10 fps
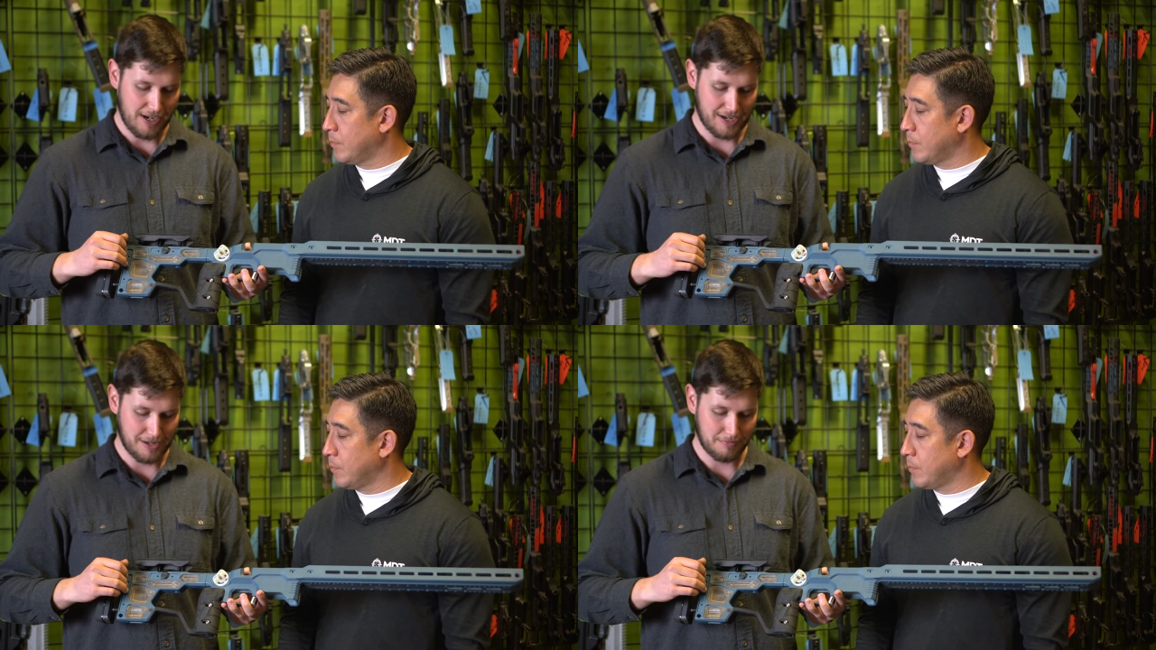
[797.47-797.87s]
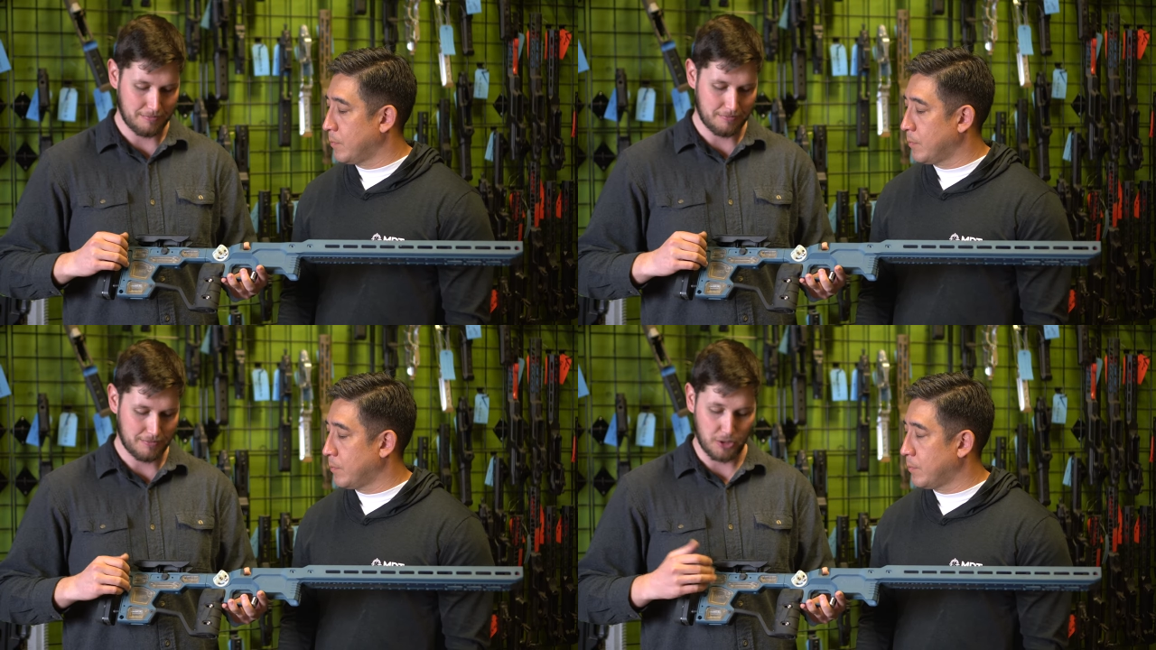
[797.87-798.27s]

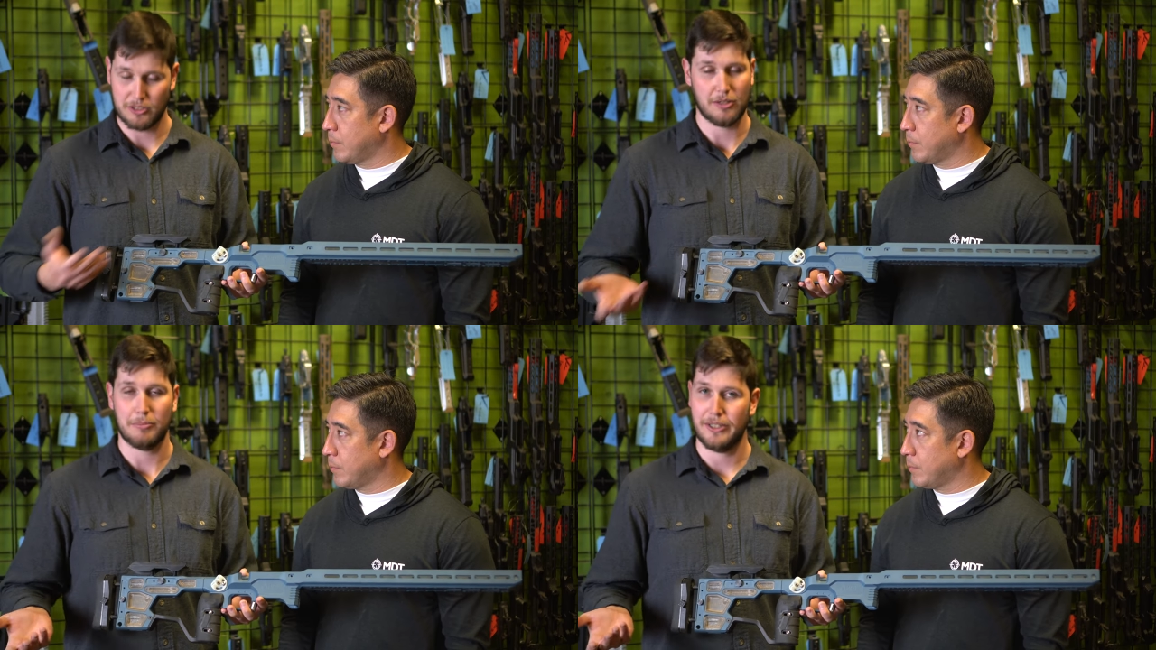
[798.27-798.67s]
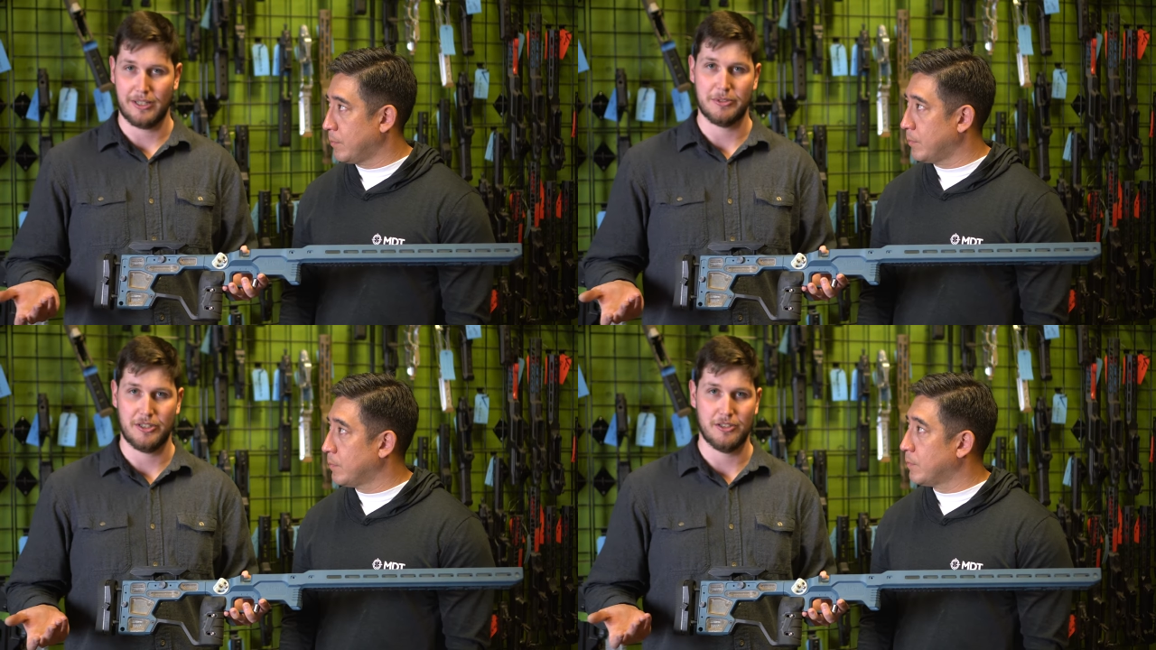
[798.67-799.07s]
Speaker 1: Um, so it's completely
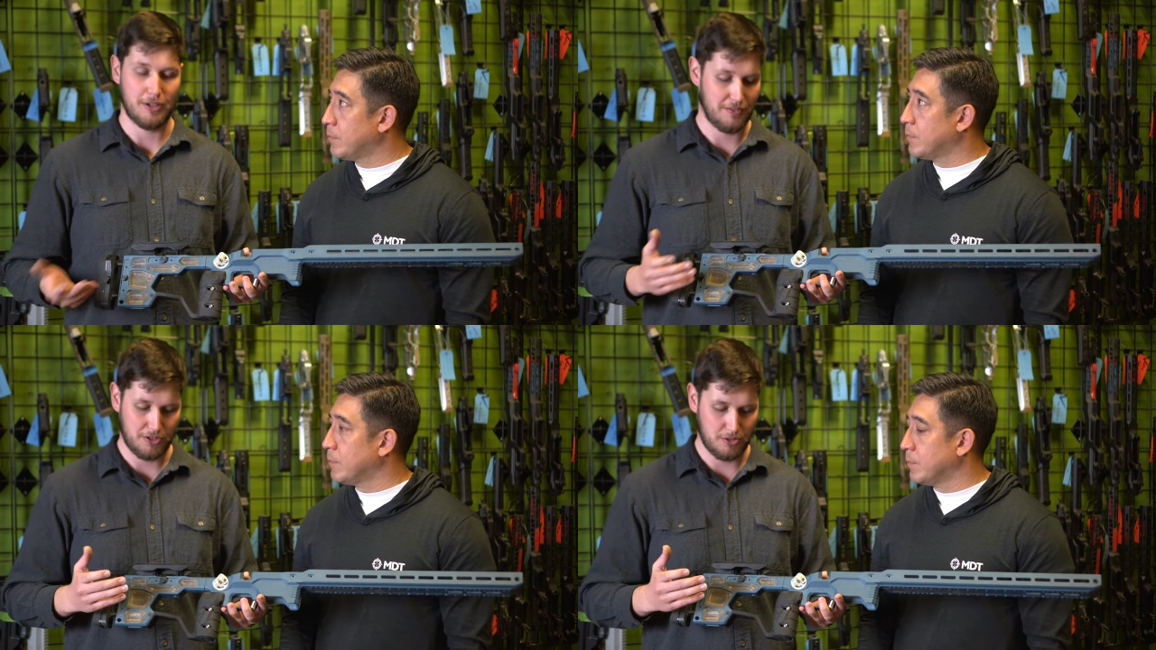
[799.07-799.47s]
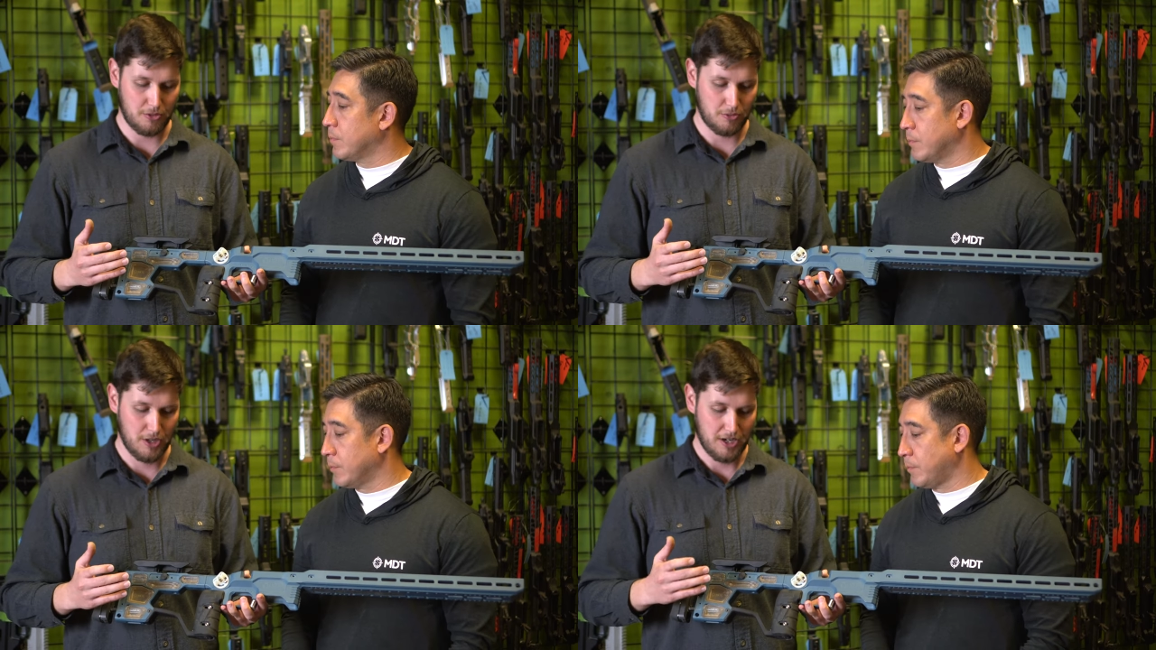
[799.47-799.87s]
up to you. If
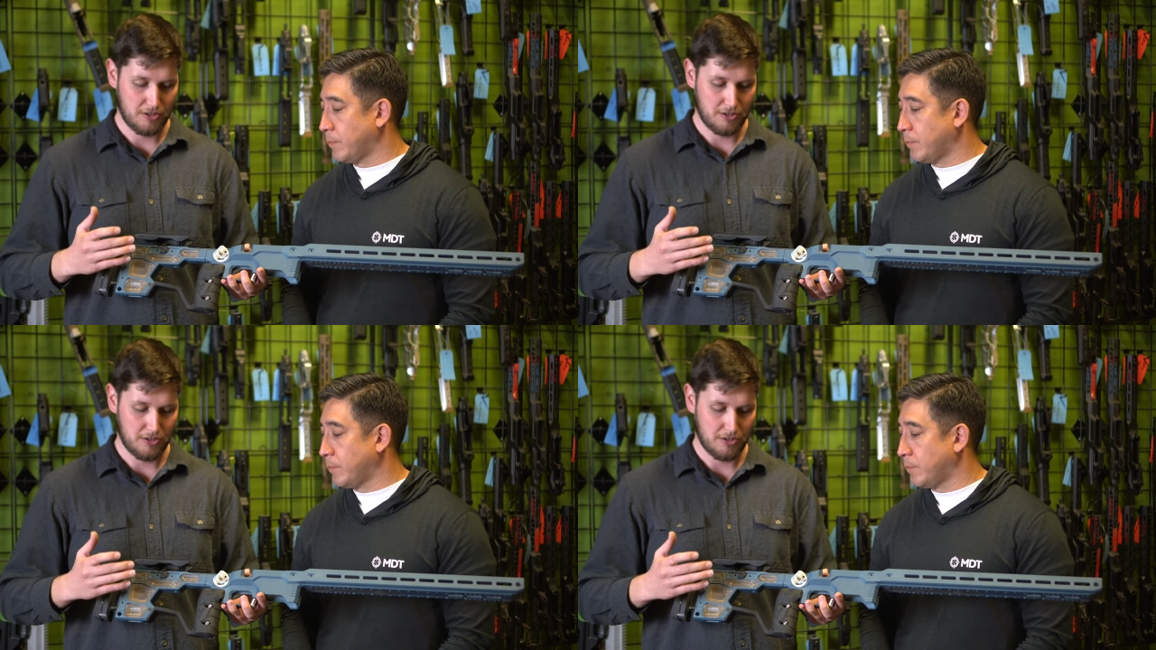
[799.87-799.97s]
you